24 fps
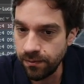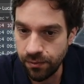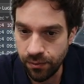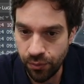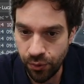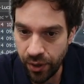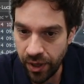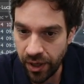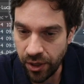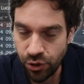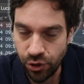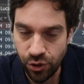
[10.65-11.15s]

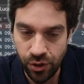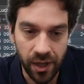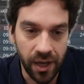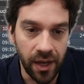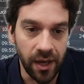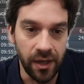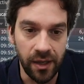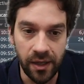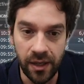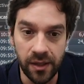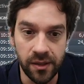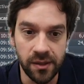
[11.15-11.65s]
bring
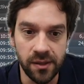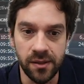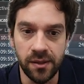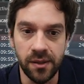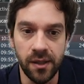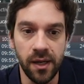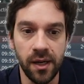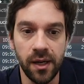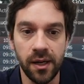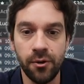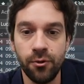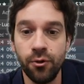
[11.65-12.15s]
today, it's
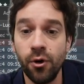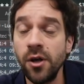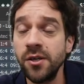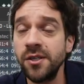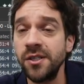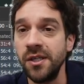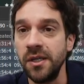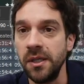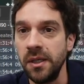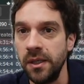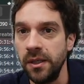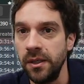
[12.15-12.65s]
the
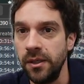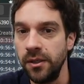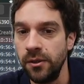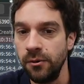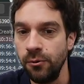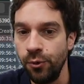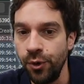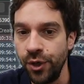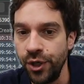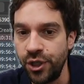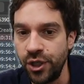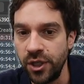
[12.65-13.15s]
crossing alert,
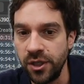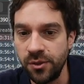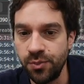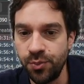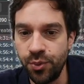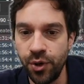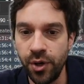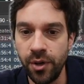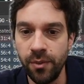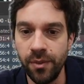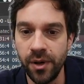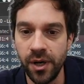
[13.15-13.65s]
which is
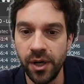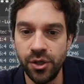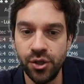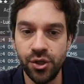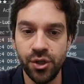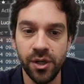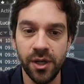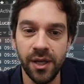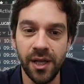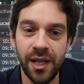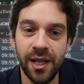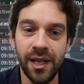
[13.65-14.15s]
pretty much